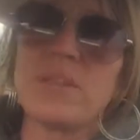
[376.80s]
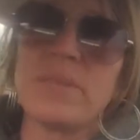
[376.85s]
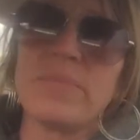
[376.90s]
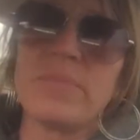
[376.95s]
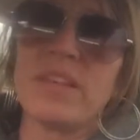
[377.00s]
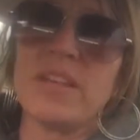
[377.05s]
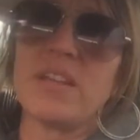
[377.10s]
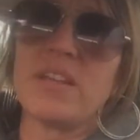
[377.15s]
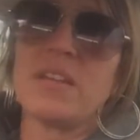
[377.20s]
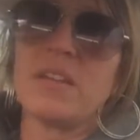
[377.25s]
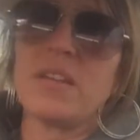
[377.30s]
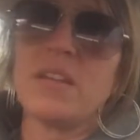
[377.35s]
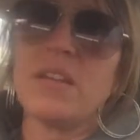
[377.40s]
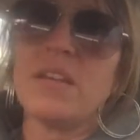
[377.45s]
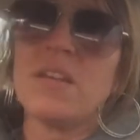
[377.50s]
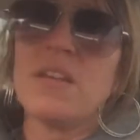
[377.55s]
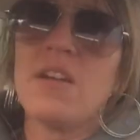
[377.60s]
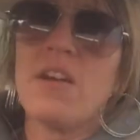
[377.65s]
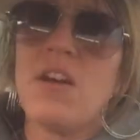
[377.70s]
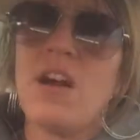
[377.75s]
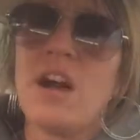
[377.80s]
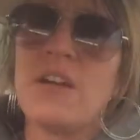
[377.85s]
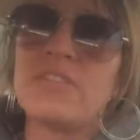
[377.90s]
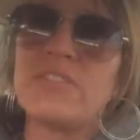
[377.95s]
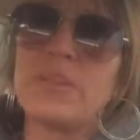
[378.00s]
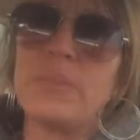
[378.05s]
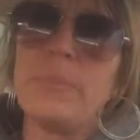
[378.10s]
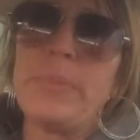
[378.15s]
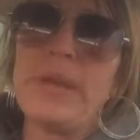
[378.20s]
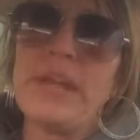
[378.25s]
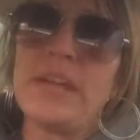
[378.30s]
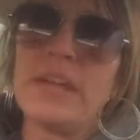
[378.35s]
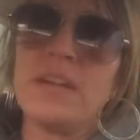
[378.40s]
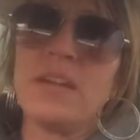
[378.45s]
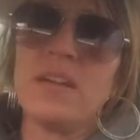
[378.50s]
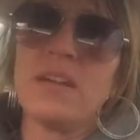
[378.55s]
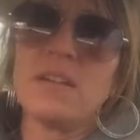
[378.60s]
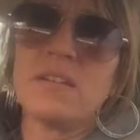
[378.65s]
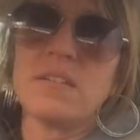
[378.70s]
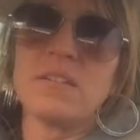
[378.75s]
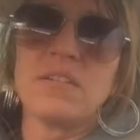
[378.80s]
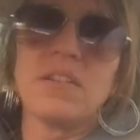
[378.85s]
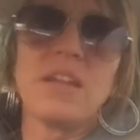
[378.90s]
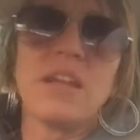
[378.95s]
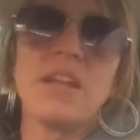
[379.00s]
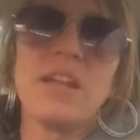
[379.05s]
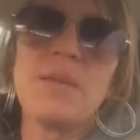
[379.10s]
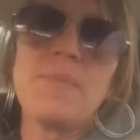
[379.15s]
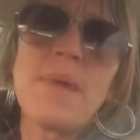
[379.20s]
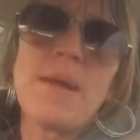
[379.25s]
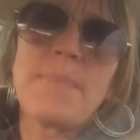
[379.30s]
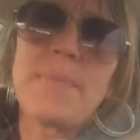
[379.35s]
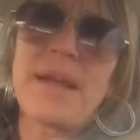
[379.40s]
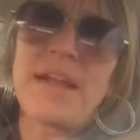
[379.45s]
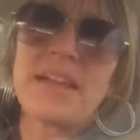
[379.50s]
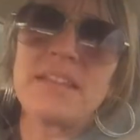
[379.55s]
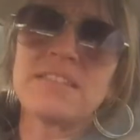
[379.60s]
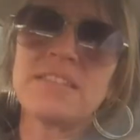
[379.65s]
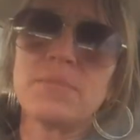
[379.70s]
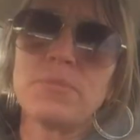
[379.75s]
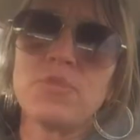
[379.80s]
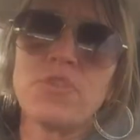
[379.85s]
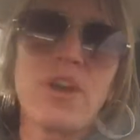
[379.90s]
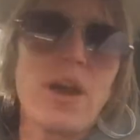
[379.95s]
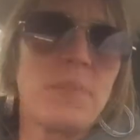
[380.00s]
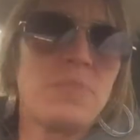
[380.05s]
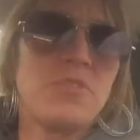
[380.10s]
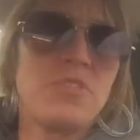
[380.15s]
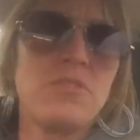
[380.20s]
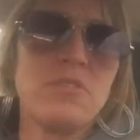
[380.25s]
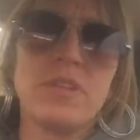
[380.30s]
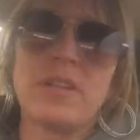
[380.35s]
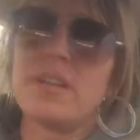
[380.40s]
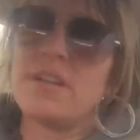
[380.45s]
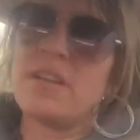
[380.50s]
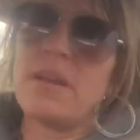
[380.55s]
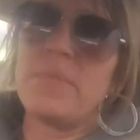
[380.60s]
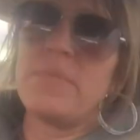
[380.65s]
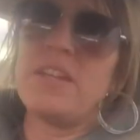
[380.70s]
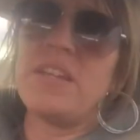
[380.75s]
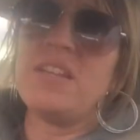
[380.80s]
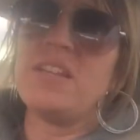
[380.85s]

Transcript: something often big. And he might buy us some crap too. Like I mean,